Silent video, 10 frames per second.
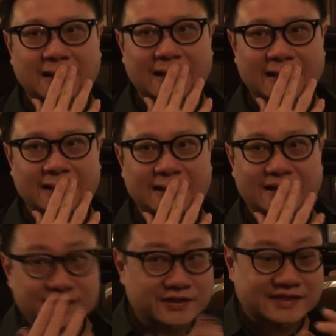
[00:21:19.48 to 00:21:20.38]
I
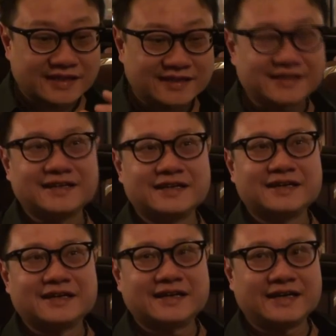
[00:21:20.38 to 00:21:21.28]
got it translated.
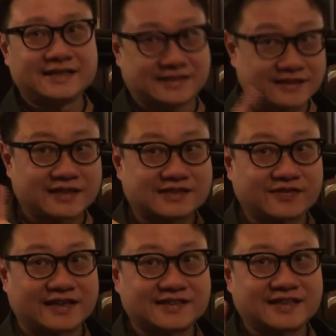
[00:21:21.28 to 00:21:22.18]
It's
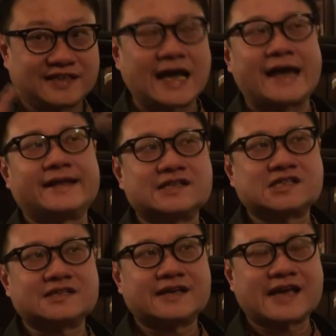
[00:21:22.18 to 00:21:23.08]
fantasy, and
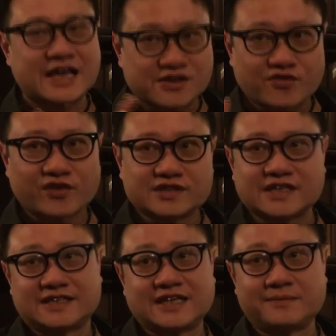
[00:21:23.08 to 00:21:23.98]
it's his first
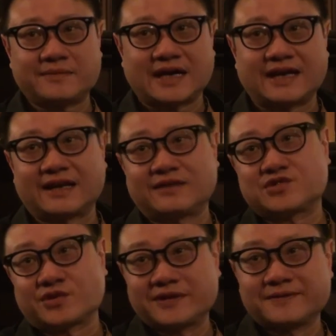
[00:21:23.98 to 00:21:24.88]
attempt at a love story.